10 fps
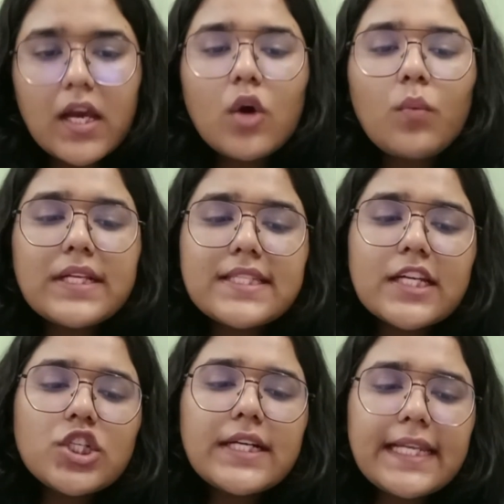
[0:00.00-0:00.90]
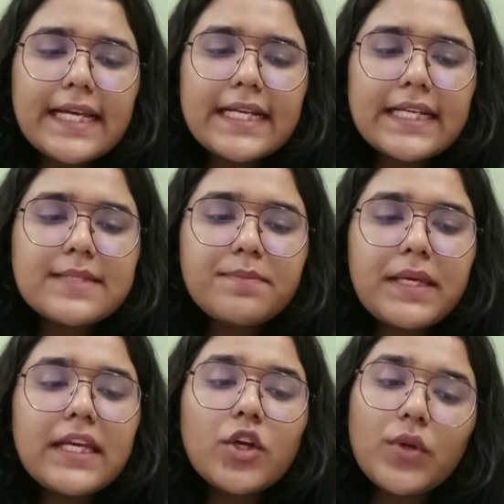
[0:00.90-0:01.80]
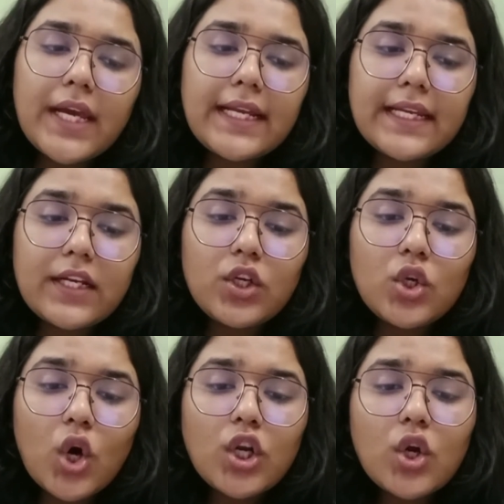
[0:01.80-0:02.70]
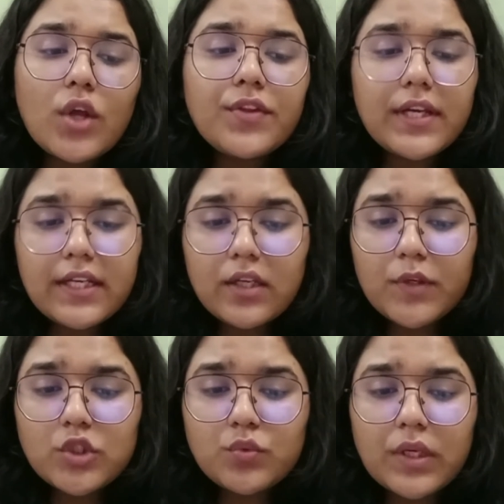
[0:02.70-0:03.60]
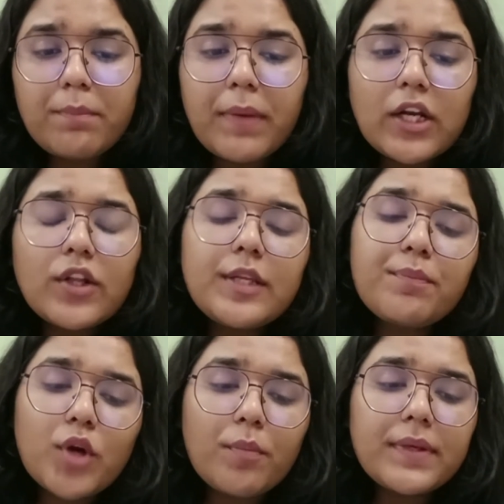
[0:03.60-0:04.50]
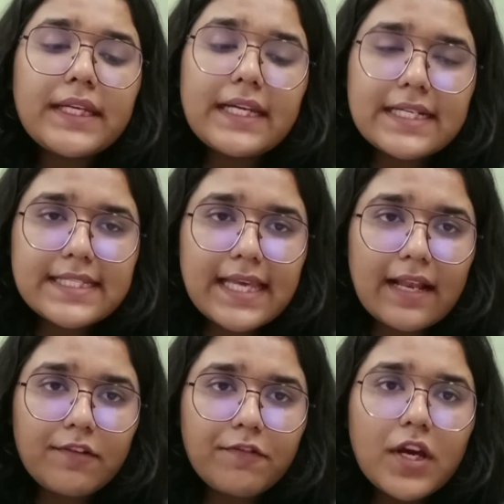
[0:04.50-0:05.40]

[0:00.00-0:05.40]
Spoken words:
When such a taint is being created not on the individual but on the property itself,